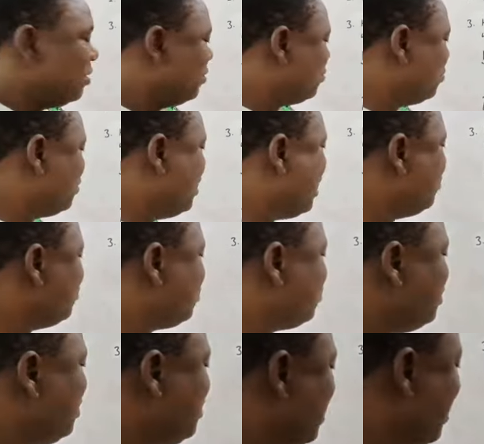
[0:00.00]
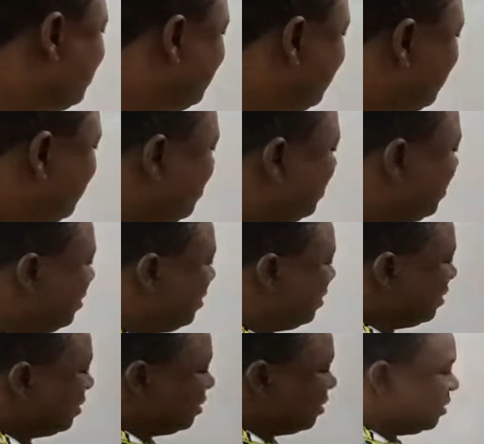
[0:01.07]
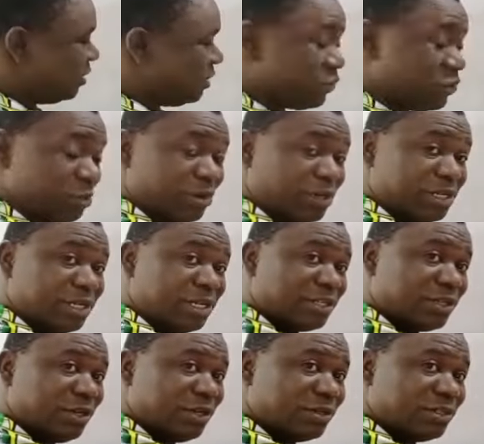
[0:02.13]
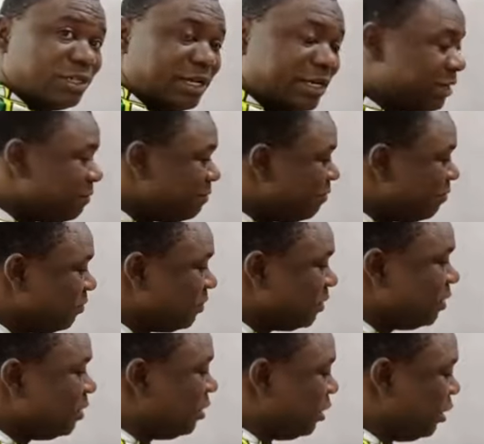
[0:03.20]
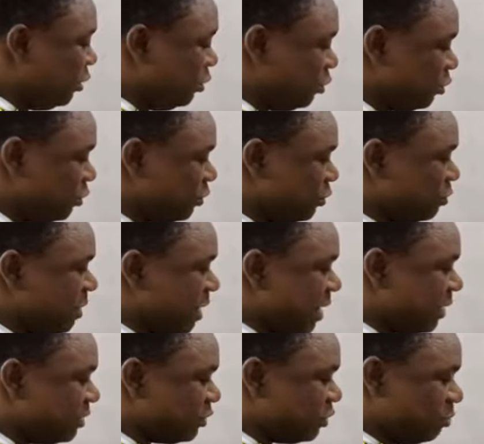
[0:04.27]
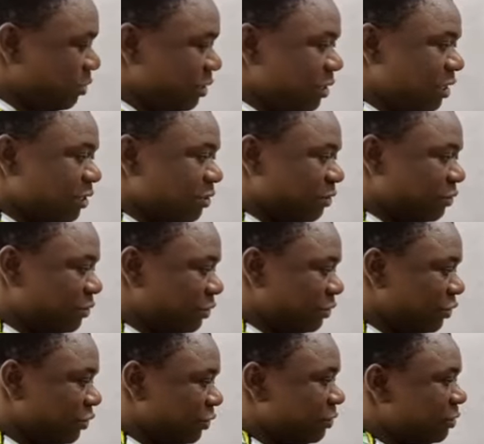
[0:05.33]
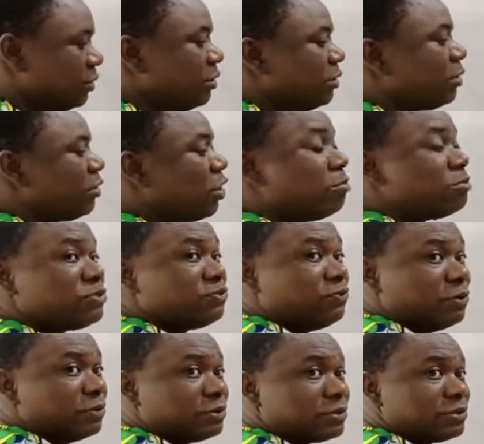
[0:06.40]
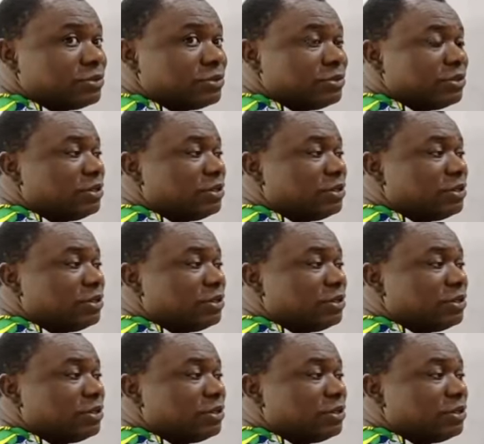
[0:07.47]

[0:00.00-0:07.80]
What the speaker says: So here you see that the subordinate clause here, introduced by subordinate conjunction, comes first.